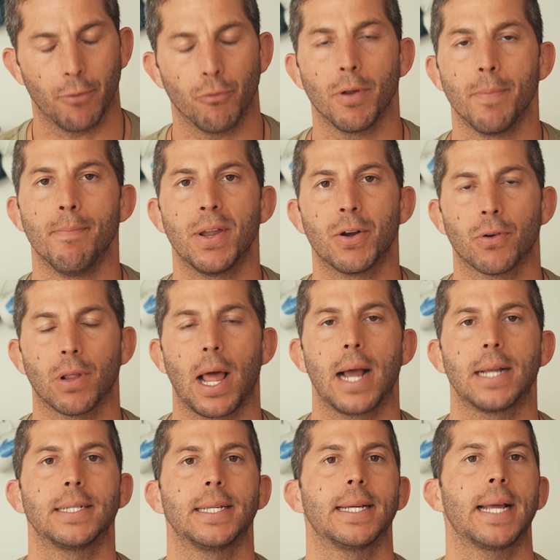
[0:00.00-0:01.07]

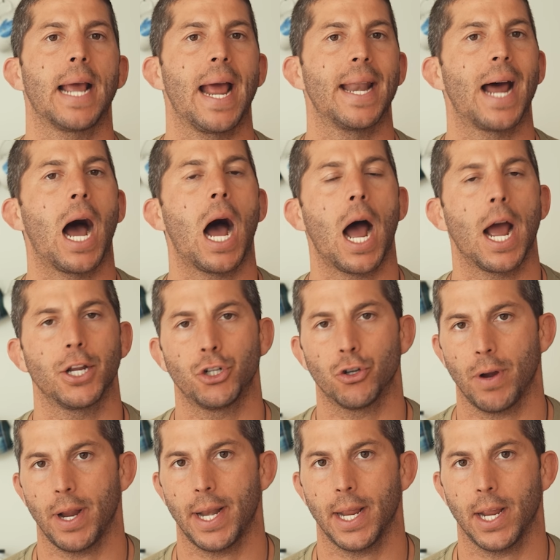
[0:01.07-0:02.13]
Remineralizing and
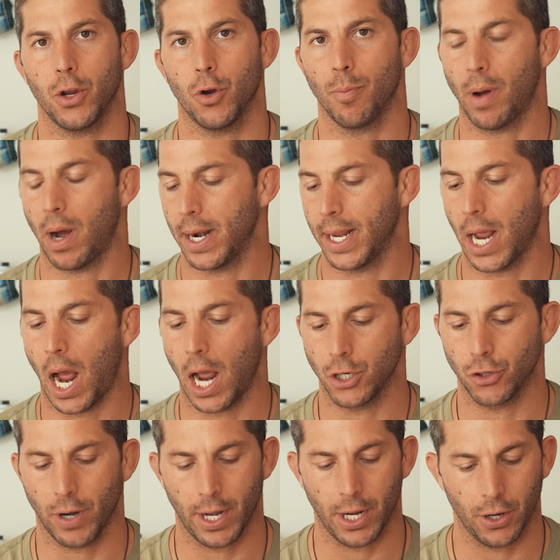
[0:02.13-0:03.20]
hydrating your body,
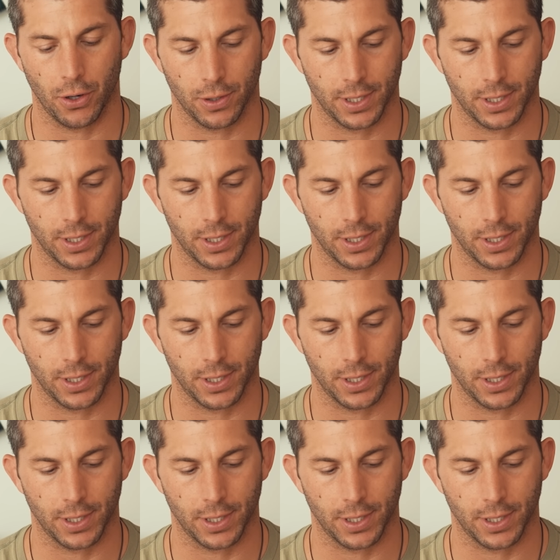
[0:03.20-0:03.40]
hydrating your